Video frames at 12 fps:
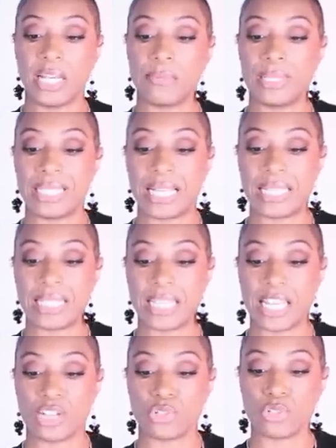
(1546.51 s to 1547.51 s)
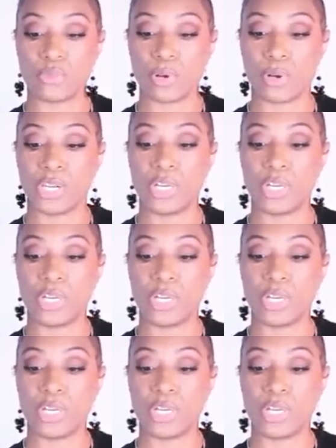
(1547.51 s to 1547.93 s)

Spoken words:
come in sizes extra small,